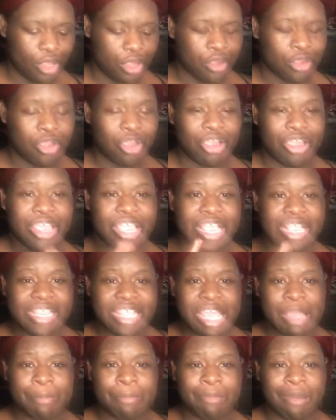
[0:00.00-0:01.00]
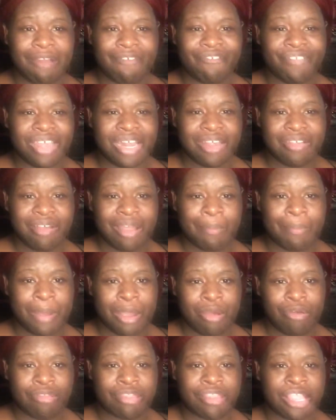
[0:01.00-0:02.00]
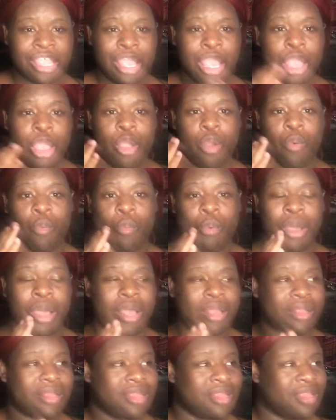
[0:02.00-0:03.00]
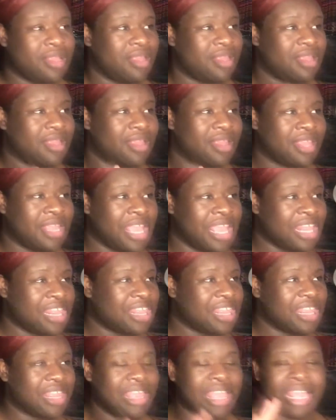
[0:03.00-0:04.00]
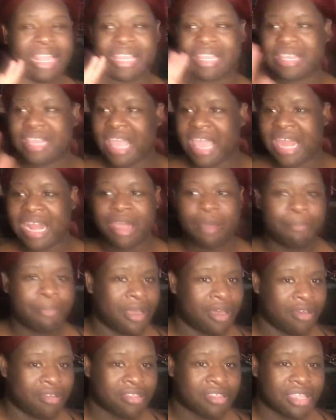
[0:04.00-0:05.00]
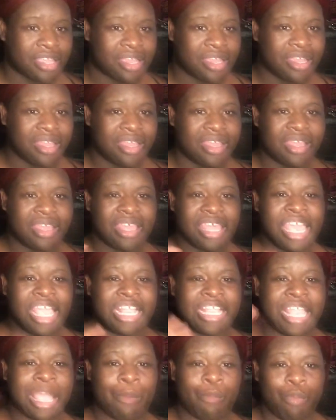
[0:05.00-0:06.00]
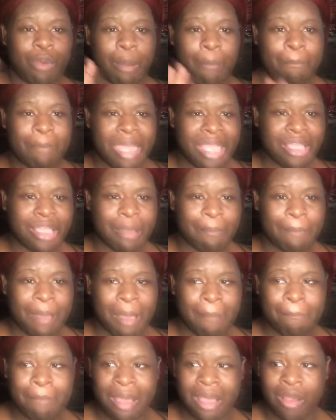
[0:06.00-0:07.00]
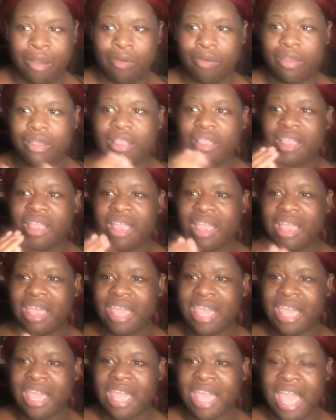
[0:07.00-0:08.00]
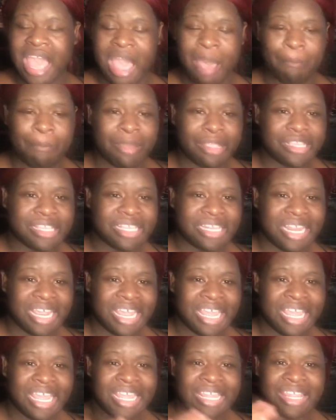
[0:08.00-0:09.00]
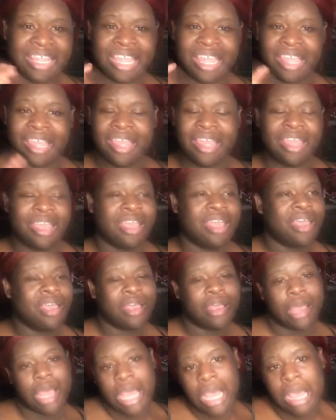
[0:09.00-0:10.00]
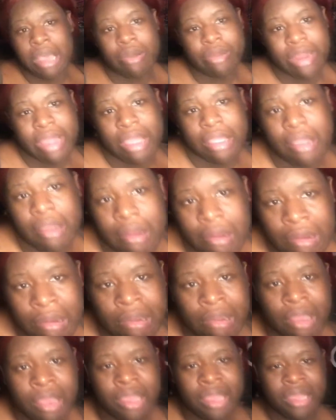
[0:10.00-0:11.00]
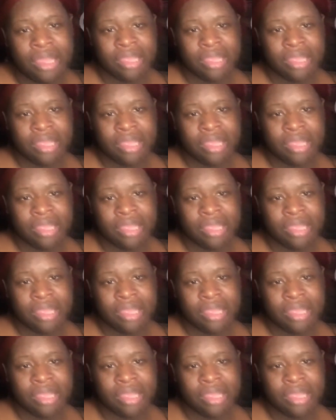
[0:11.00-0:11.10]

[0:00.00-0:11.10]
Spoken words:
Girl, he could tell me what video I posted, what this and that I posted. He could tell me what makeup I bought and how much it is and all that, girl.